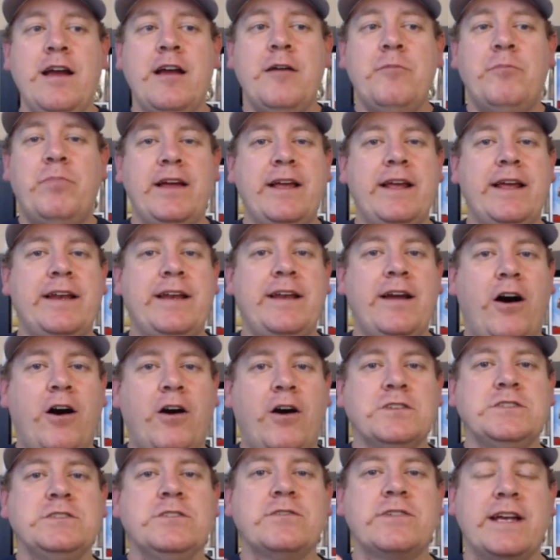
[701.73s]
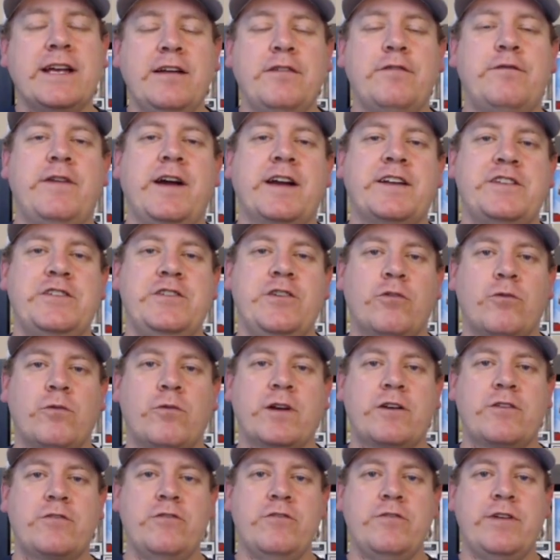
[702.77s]
but it also can affect your
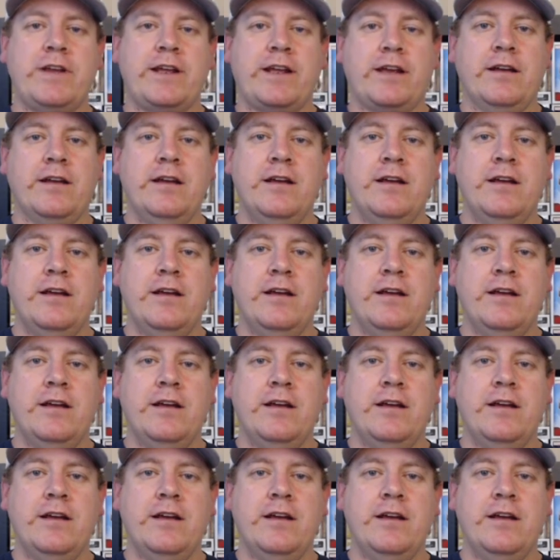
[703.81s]
recruiting.